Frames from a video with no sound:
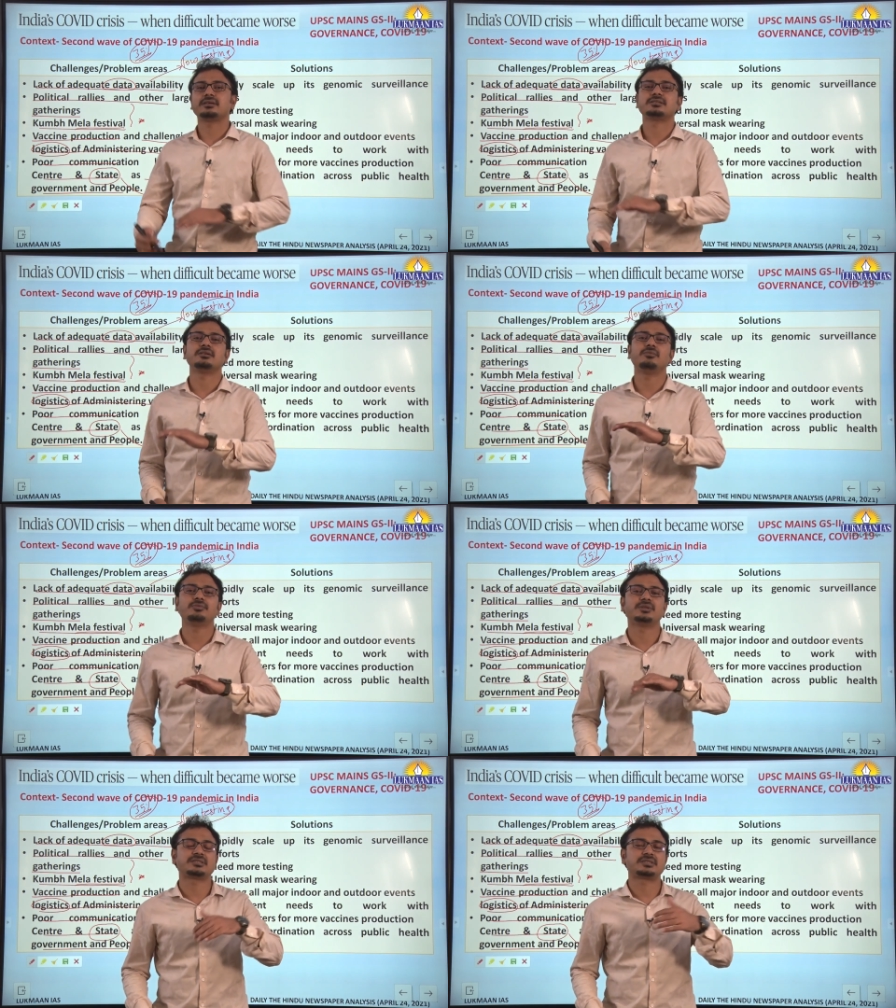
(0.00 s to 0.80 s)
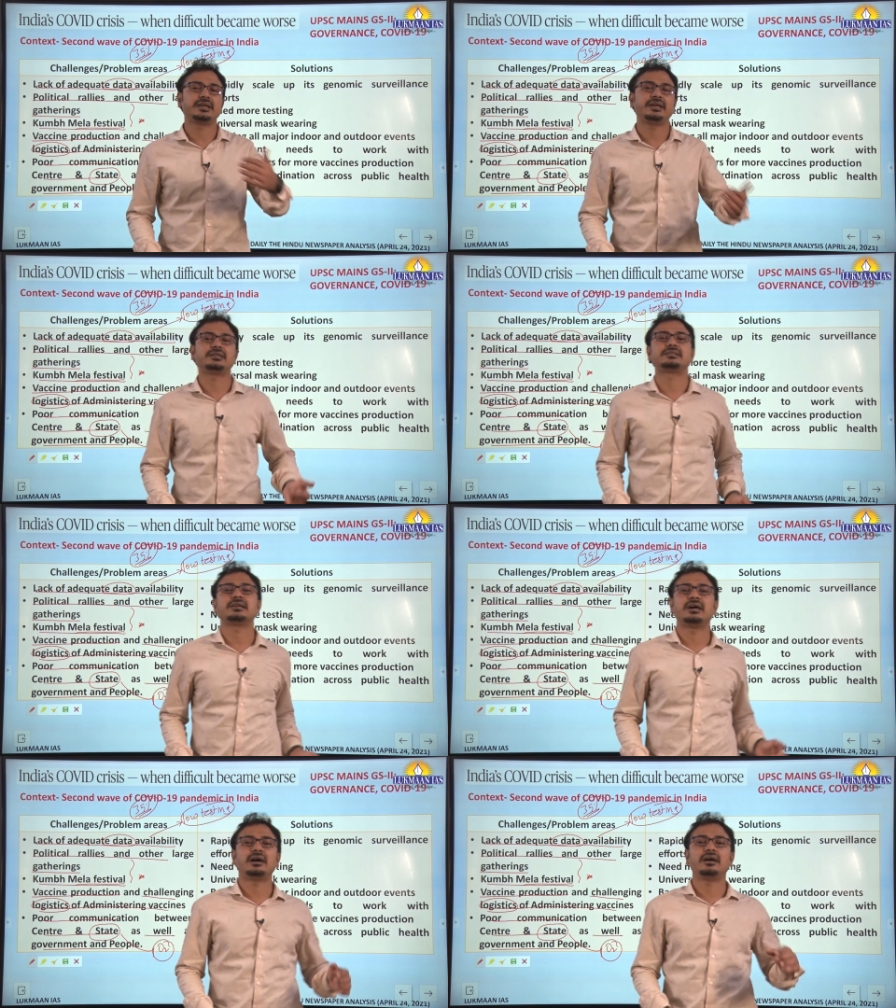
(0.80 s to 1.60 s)
Some of the states
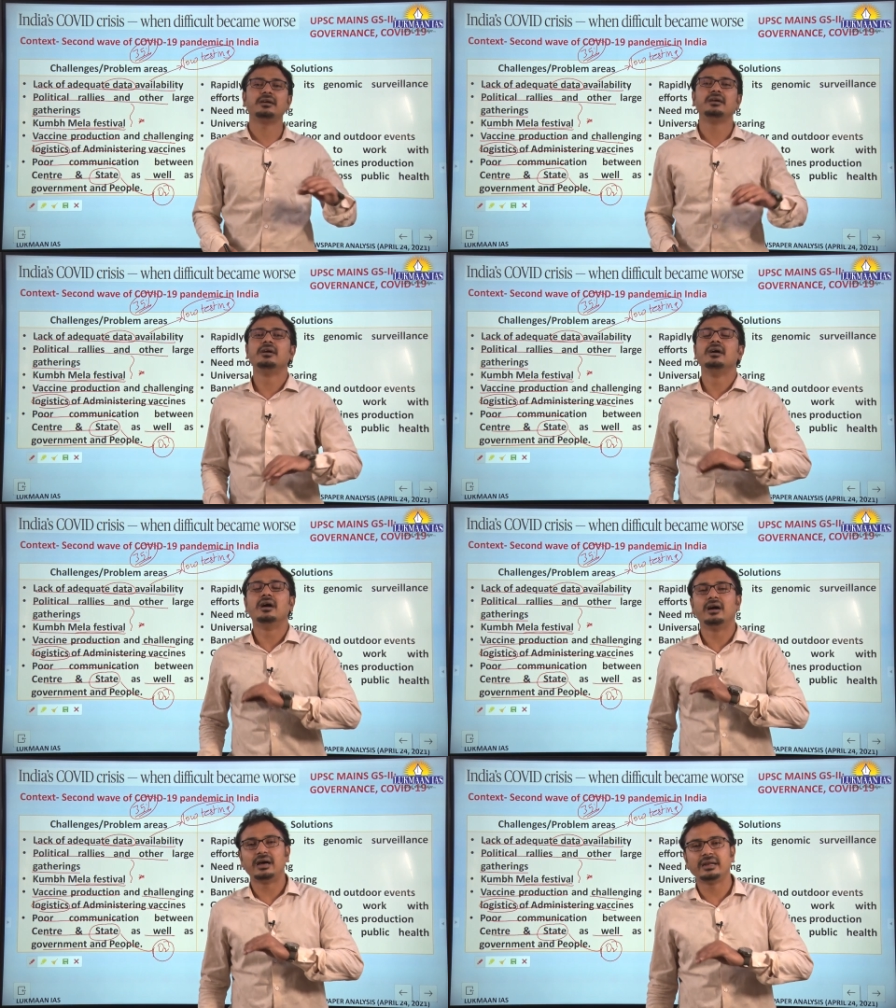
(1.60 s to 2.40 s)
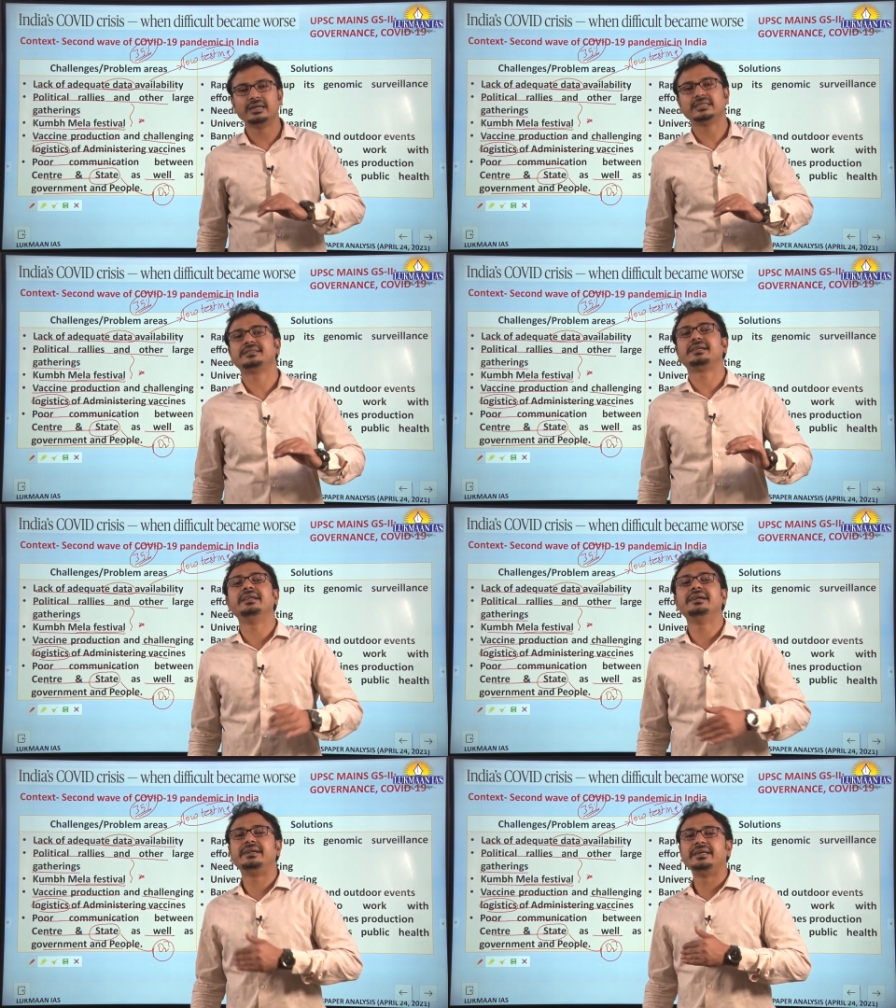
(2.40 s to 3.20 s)
are Uh,
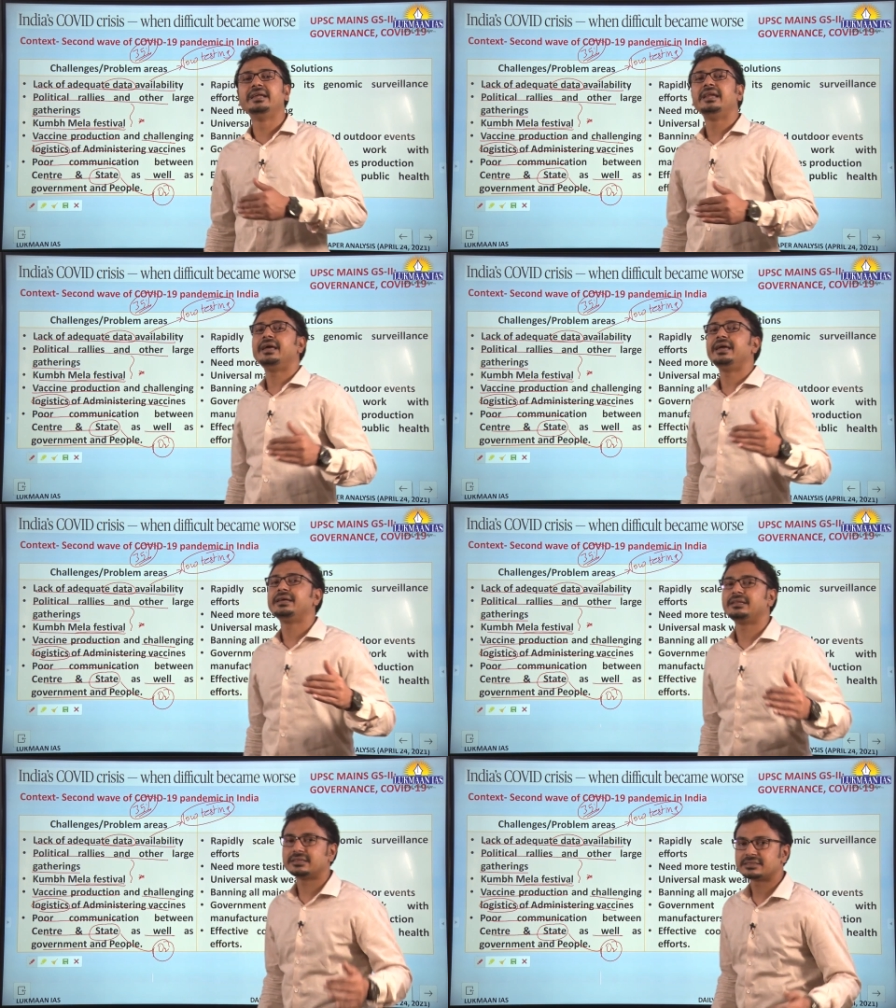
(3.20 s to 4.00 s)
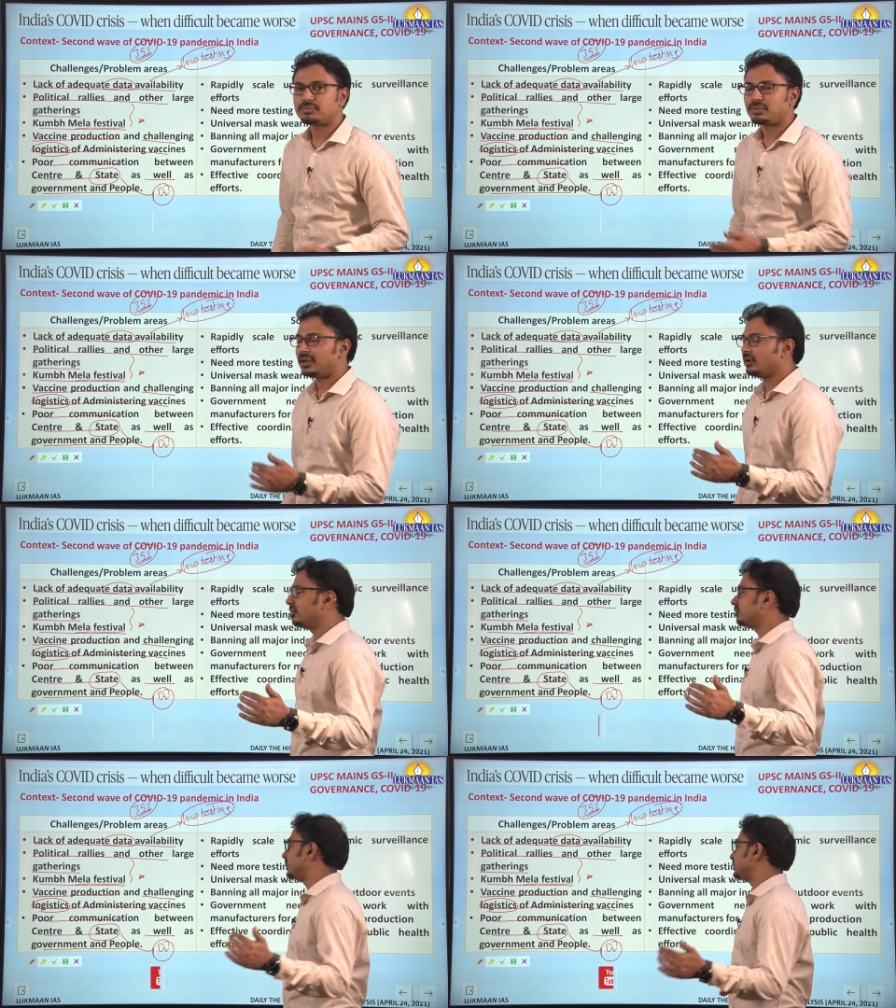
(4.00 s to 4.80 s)
unnecessarily delaying the supply of
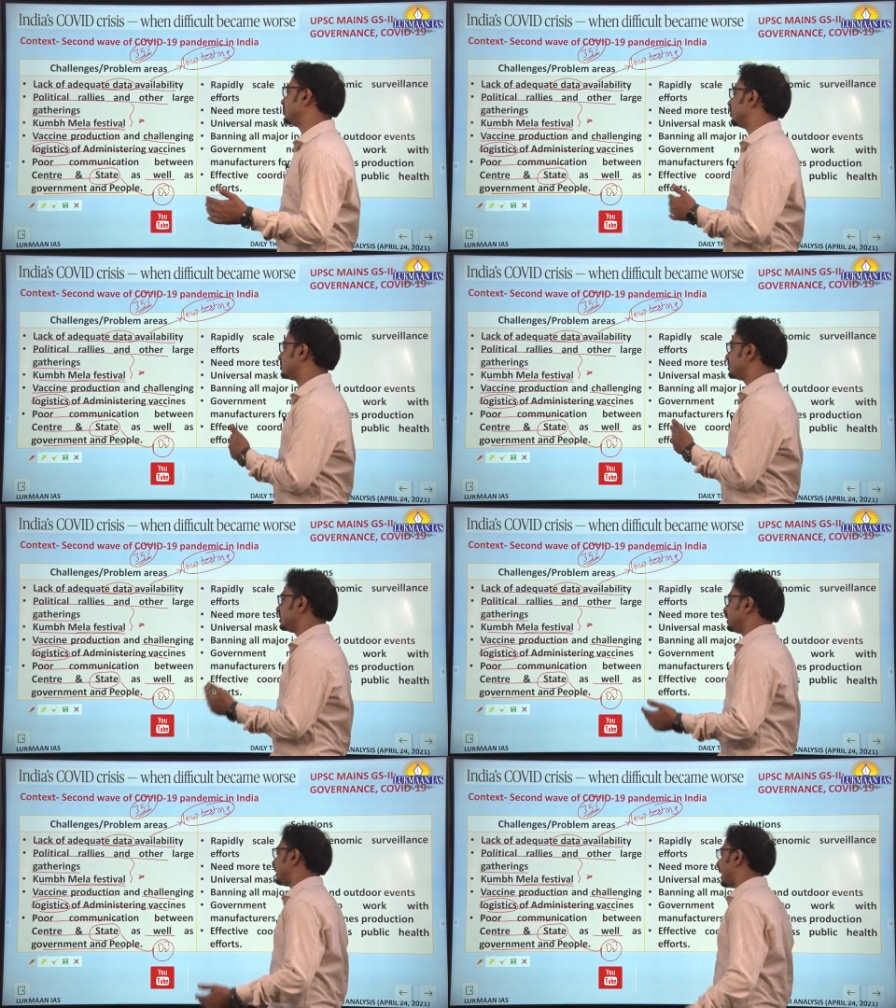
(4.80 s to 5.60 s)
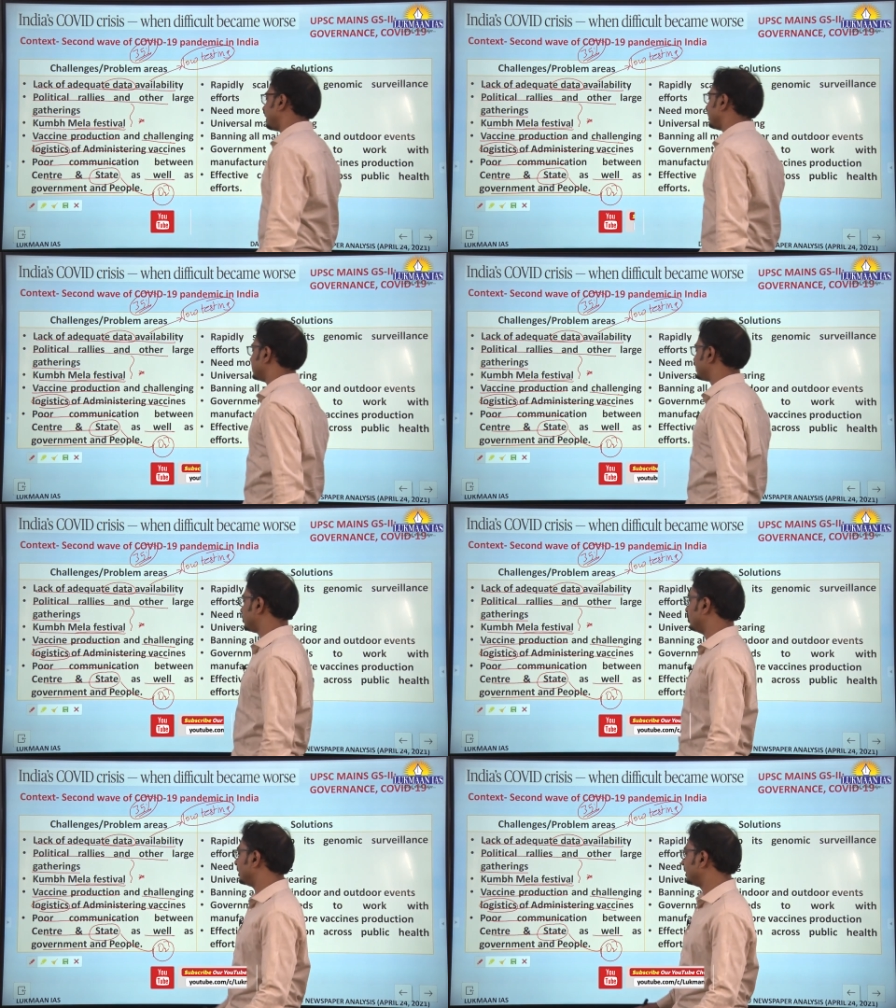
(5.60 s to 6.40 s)
these oxygen tankers
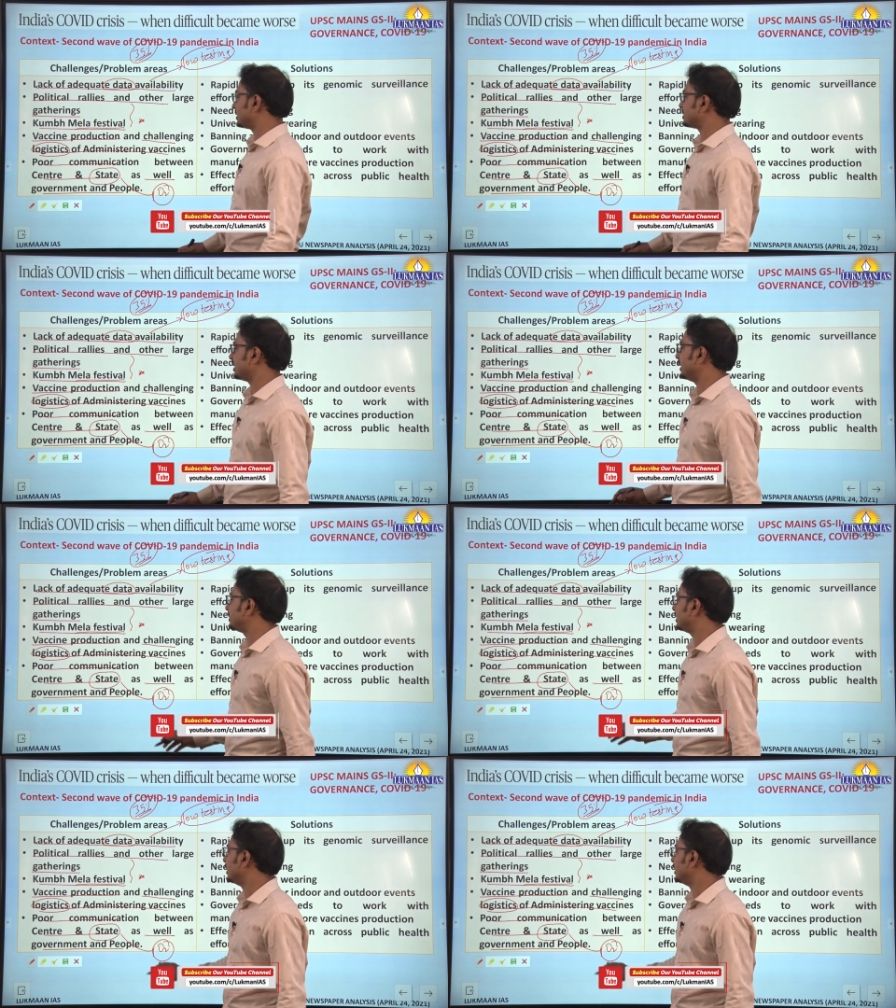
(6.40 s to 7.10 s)
to other states.